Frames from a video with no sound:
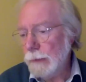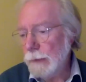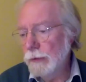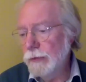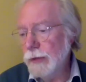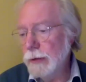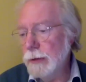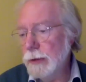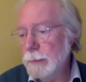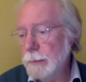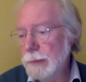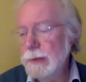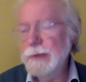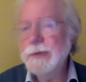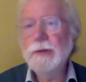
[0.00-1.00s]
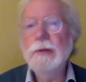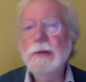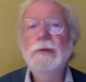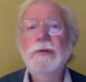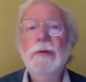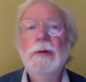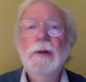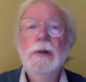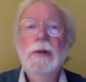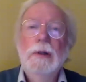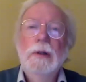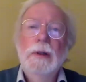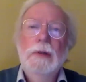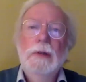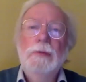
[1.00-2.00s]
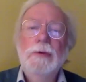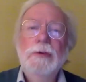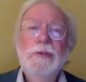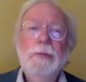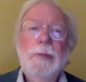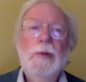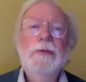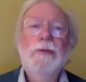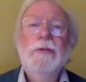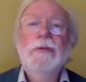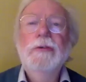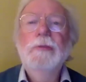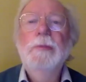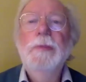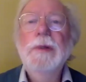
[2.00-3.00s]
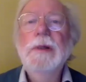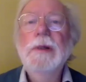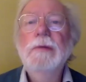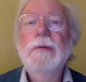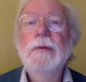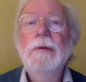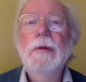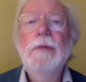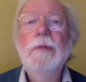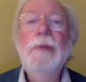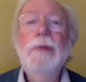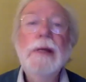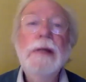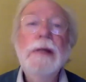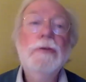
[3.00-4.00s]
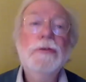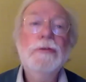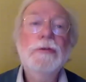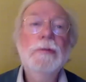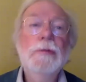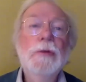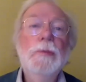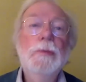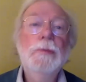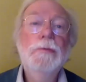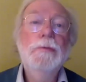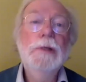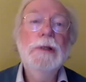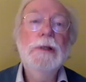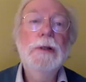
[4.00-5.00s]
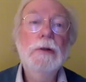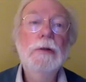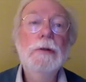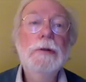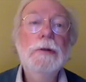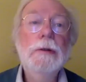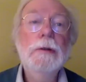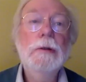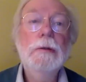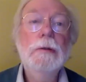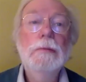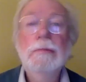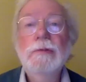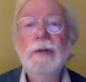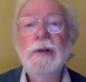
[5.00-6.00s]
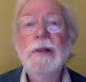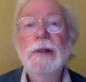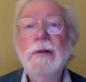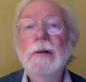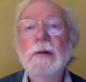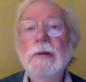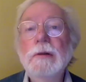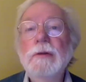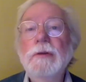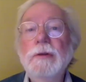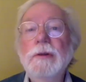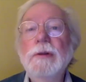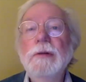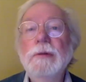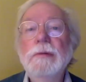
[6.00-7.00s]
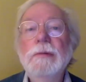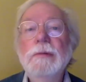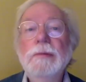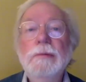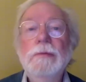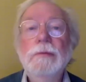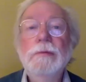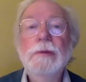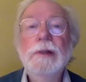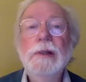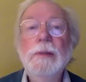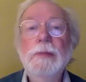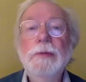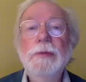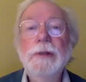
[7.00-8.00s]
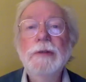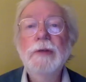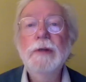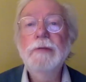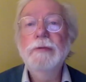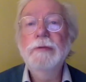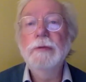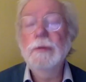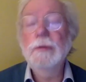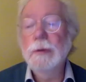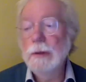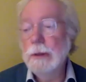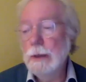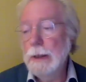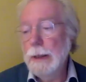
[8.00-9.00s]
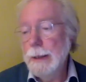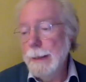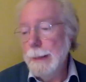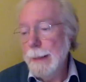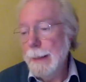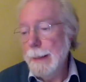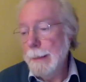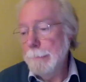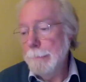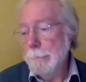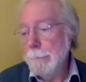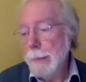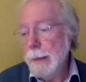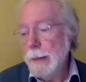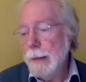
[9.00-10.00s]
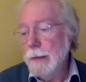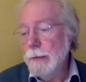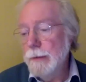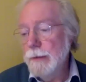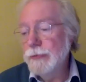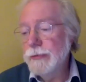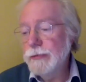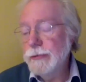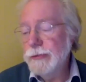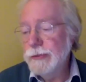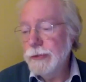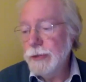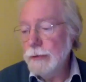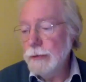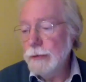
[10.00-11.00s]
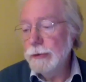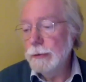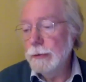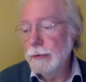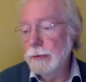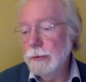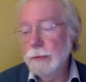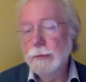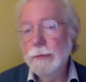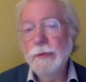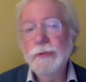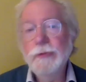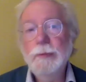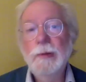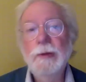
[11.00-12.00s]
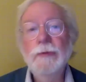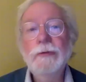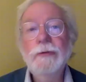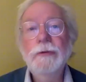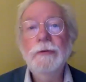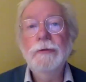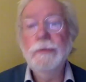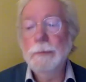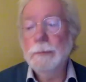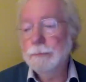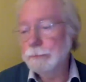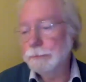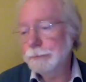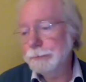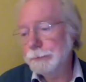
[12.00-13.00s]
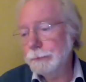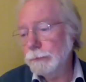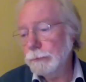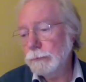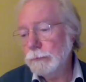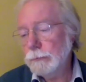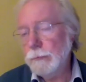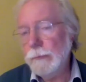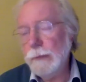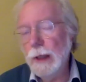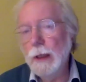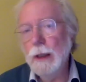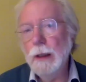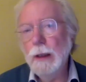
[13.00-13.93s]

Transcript: So the political responses have ranged from the really good Senegal to the really pretty dreadful. The social responses, in